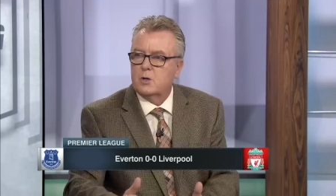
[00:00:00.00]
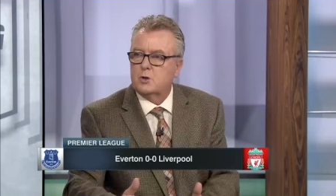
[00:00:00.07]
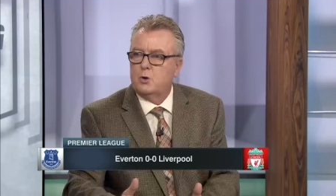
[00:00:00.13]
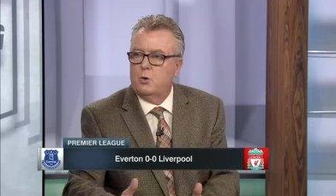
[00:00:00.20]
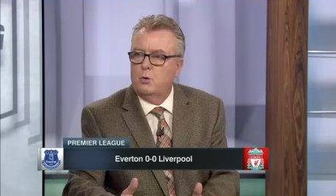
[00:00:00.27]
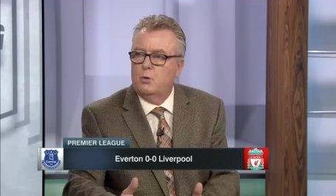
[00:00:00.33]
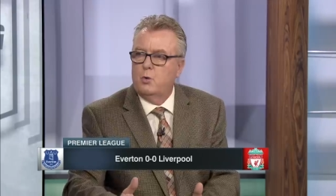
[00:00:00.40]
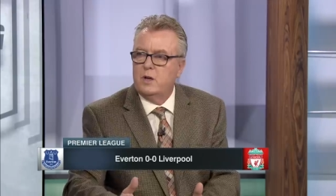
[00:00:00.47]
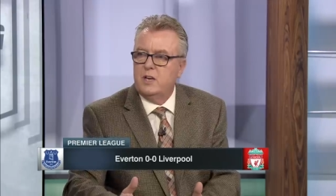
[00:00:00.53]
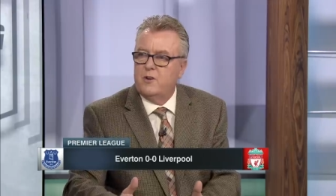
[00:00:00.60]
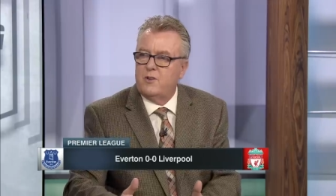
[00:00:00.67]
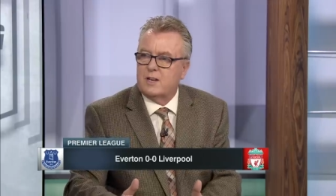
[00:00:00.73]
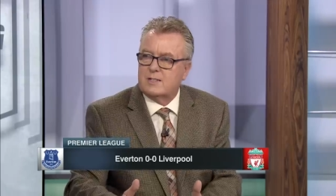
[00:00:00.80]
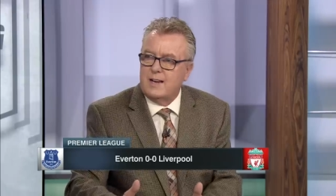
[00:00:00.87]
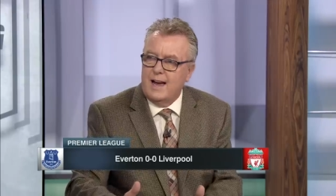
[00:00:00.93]
So when
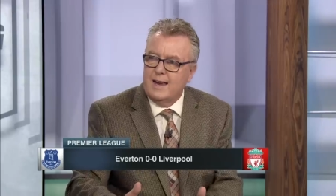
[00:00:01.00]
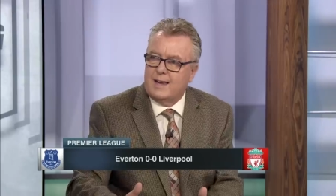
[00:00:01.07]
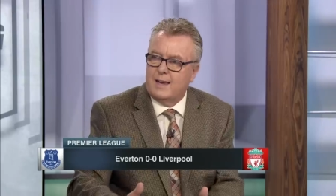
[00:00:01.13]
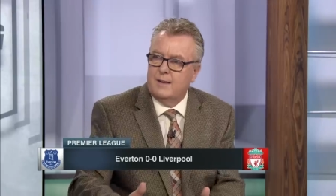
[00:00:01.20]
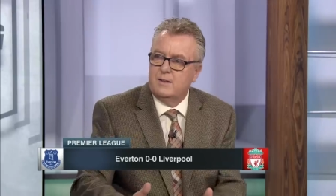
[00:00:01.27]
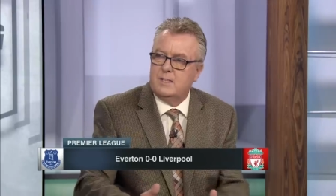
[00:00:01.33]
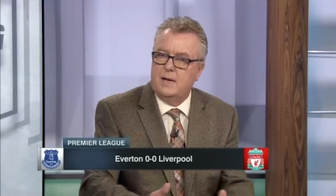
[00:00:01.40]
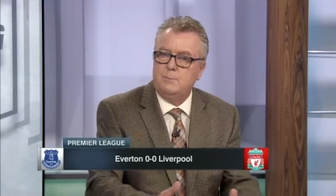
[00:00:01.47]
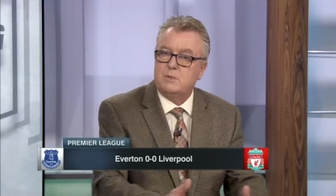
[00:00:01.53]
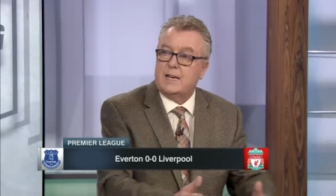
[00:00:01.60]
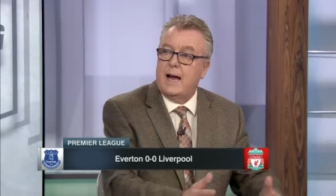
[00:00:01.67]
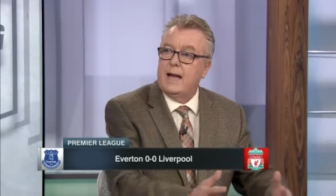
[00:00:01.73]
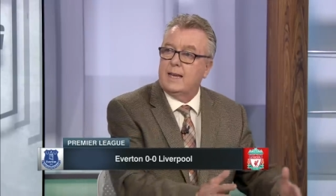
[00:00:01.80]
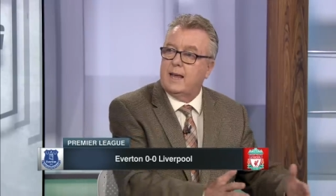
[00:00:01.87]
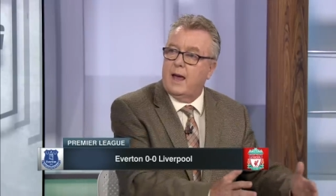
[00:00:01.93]
you're attacking, teams
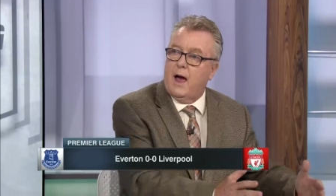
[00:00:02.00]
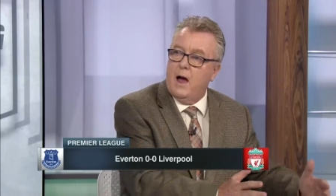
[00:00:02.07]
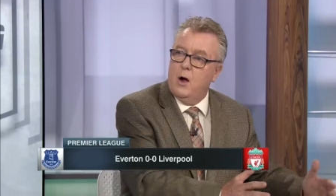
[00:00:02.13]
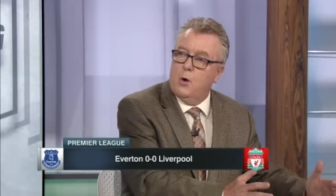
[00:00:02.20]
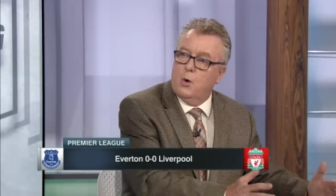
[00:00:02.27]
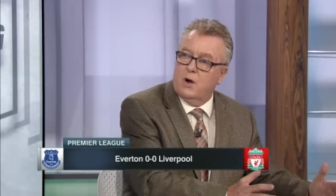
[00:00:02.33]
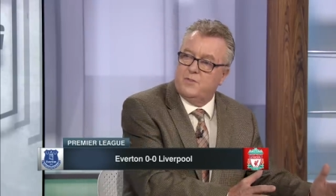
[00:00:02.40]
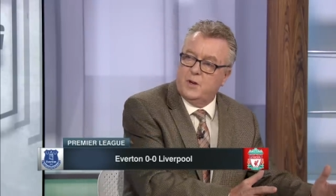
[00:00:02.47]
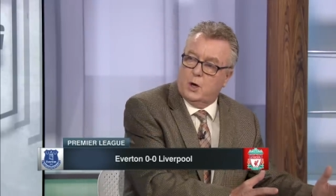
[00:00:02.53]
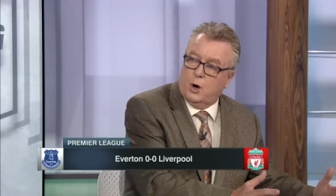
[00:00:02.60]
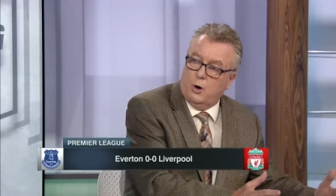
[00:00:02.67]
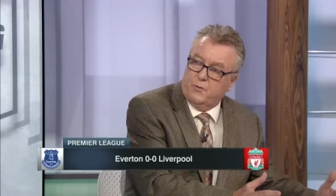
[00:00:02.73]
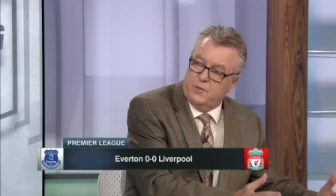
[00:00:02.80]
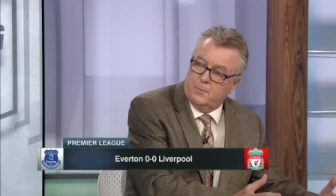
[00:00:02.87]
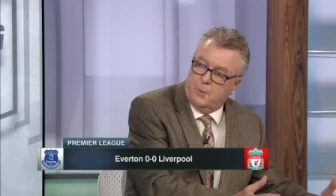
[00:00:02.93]
can't get out if you
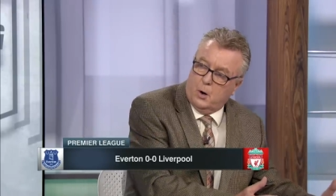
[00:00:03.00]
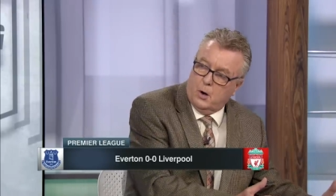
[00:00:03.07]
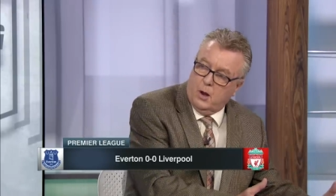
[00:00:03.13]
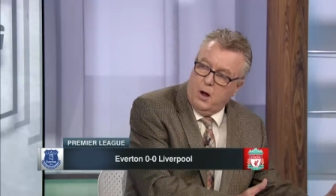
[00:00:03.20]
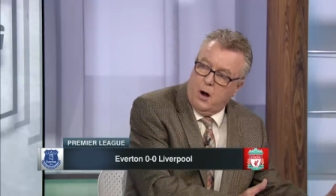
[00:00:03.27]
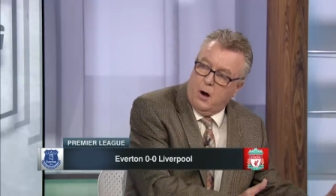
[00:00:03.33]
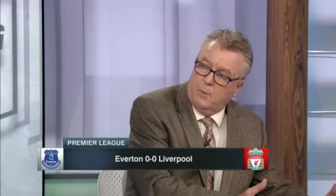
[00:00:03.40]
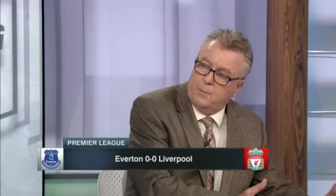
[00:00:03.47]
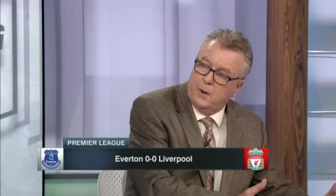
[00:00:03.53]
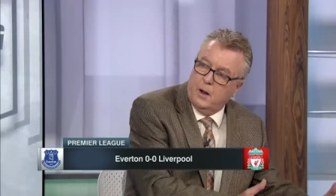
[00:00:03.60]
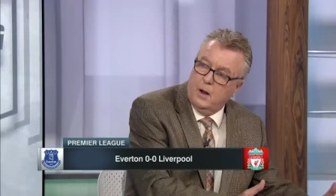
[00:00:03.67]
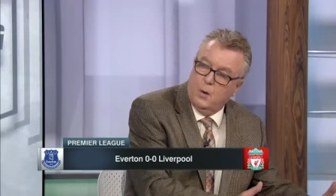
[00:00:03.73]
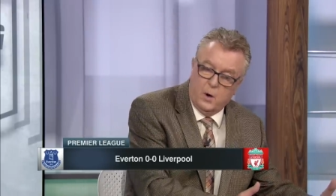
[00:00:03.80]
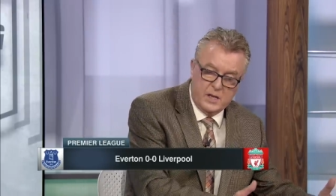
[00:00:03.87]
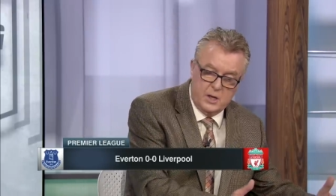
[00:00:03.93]
cough the ball up
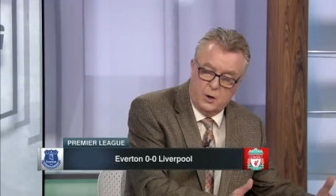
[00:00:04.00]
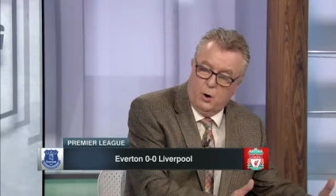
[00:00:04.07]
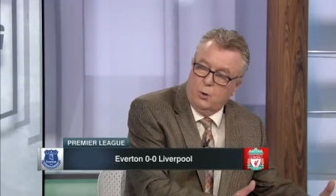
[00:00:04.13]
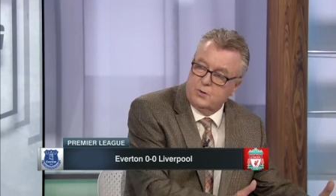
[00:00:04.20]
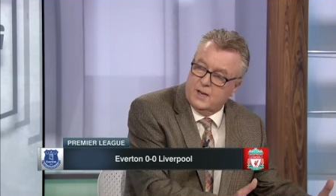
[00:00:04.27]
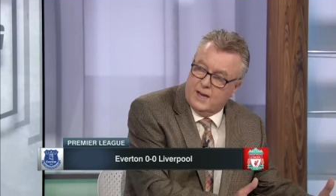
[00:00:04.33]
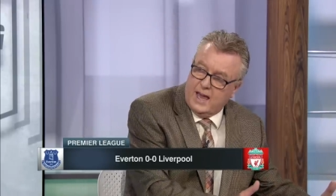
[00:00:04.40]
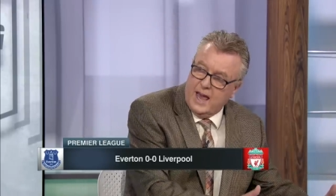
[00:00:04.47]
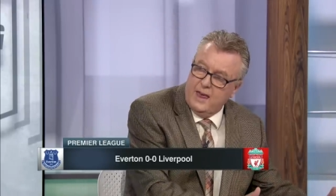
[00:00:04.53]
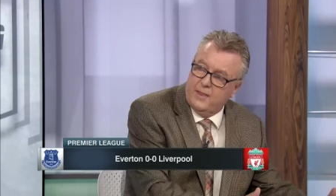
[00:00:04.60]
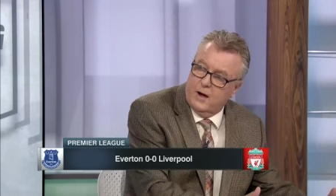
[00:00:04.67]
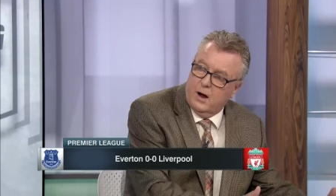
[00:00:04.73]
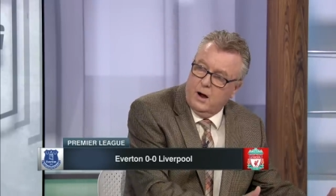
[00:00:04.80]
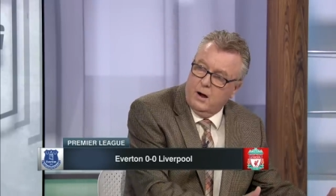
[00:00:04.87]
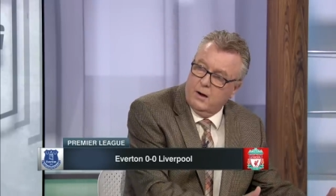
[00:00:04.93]
when you're all
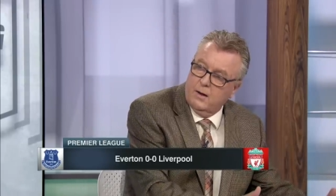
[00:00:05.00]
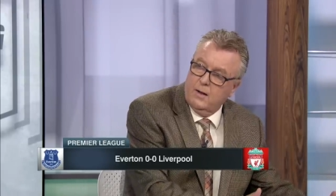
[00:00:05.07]
together.